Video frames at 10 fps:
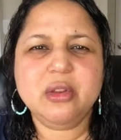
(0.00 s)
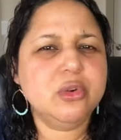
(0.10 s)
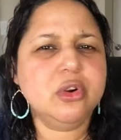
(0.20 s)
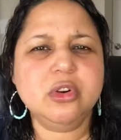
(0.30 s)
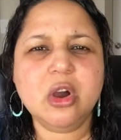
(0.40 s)

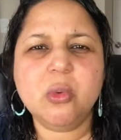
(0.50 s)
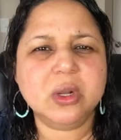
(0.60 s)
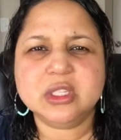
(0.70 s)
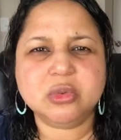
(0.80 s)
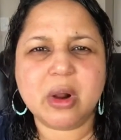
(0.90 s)
You don't know
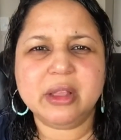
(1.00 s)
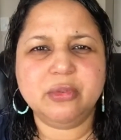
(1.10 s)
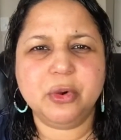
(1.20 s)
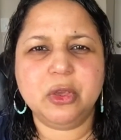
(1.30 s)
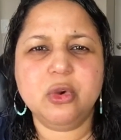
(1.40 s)
what's right
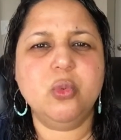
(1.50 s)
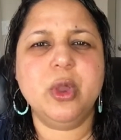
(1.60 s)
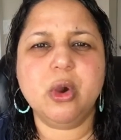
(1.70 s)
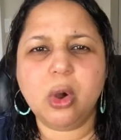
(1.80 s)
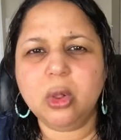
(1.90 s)
for you.
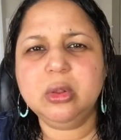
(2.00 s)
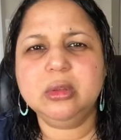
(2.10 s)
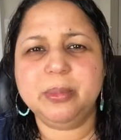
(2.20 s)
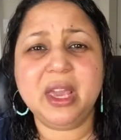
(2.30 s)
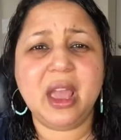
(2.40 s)
We all
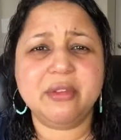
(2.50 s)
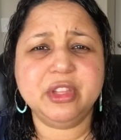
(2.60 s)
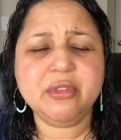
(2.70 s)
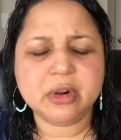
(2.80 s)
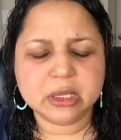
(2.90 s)
behave
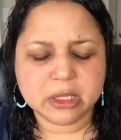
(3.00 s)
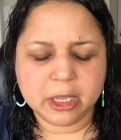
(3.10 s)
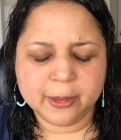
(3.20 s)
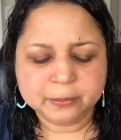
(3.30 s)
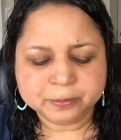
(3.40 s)

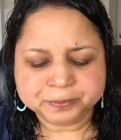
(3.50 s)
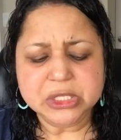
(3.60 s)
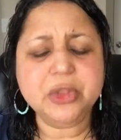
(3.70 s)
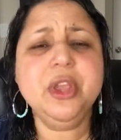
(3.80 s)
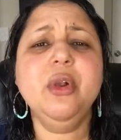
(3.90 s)
differently.
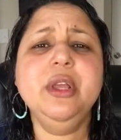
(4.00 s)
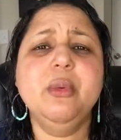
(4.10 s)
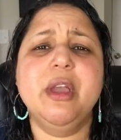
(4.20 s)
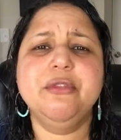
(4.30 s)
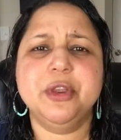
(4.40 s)
So the only
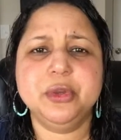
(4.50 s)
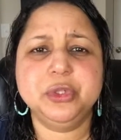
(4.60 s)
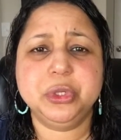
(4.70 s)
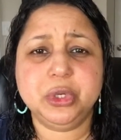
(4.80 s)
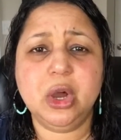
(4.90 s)
way for you
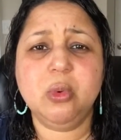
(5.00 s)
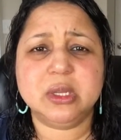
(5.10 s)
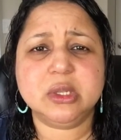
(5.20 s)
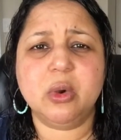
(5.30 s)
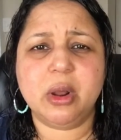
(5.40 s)
to know
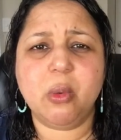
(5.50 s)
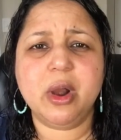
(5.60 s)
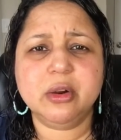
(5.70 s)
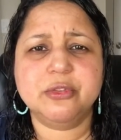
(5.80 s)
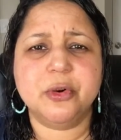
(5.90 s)
what's gonna
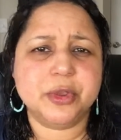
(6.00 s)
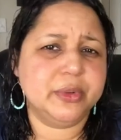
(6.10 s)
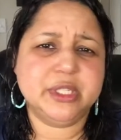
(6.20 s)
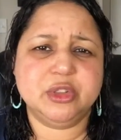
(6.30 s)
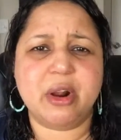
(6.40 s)
work for you
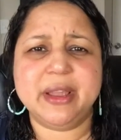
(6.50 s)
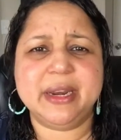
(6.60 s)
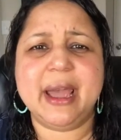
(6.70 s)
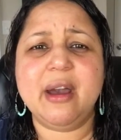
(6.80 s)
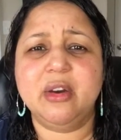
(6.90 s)
is try
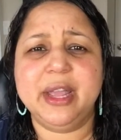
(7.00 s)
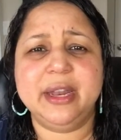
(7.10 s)
it out.